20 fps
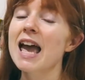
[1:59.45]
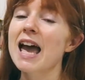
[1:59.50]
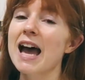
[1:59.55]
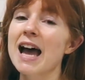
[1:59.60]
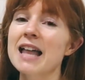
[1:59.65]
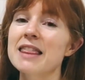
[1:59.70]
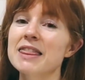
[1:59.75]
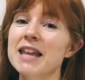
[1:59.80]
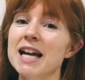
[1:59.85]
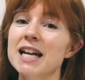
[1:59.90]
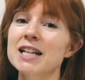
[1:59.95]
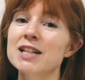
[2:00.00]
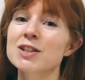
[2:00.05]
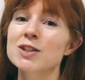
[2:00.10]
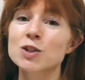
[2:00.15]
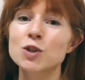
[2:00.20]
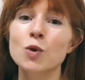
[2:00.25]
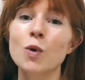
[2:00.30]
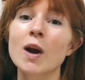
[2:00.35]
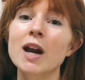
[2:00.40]
and that is
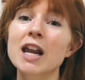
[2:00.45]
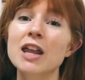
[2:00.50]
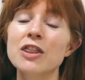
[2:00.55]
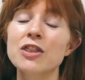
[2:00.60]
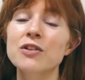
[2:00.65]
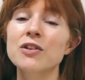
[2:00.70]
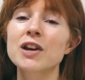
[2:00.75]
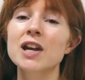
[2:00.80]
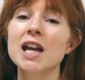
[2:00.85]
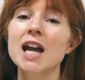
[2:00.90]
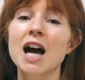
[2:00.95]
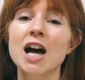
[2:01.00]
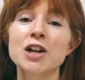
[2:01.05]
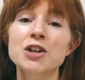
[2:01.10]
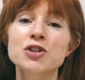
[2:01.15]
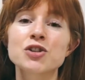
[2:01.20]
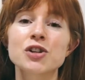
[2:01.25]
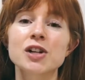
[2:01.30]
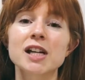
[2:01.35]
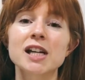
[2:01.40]

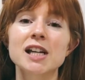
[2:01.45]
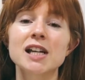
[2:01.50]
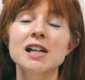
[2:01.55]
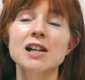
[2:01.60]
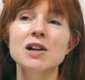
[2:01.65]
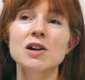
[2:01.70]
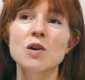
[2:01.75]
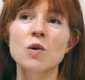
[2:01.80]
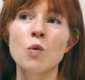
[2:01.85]
2,300